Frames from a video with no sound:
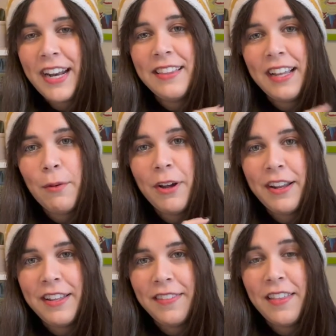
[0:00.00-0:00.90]
I like about
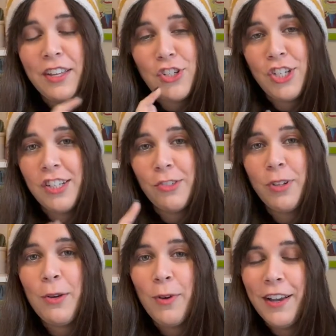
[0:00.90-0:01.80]
Allende that she does
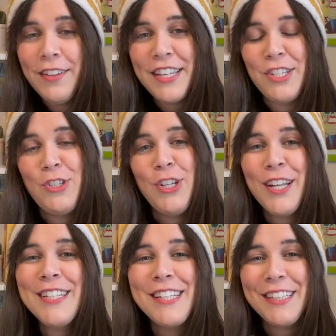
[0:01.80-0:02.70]
really well is she
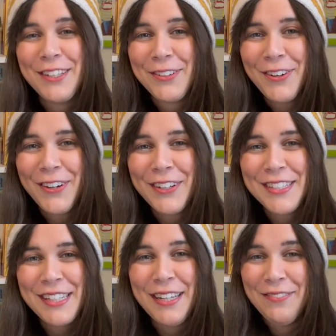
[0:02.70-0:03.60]
does little
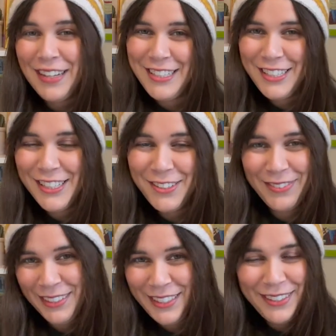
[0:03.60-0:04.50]
girls in mansions
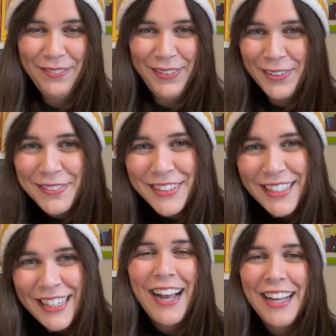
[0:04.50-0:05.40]
really
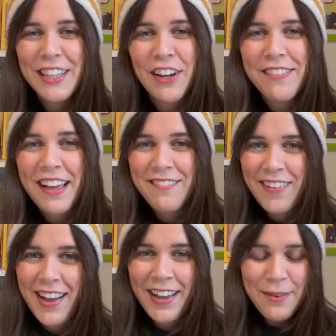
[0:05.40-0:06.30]
beautifully. I love that
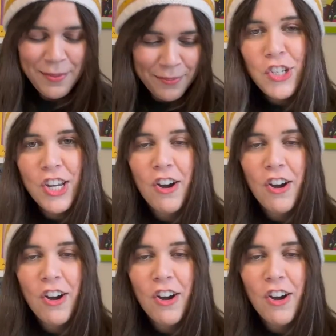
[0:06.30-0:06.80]
vibe. She